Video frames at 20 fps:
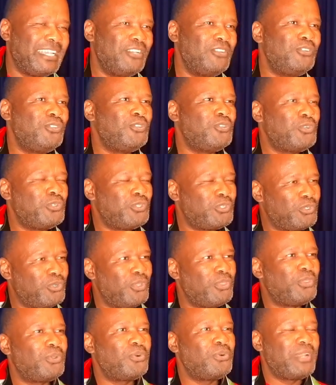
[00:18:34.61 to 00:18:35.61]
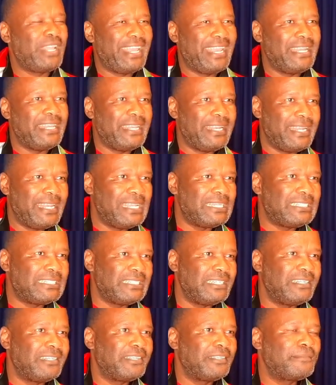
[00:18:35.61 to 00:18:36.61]
Can you do so through an
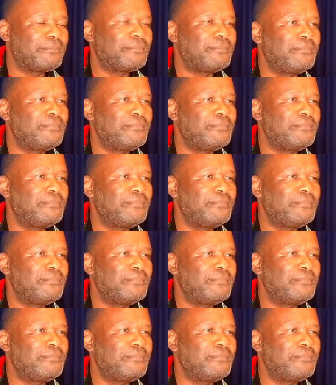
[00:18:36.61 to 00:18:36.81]
election?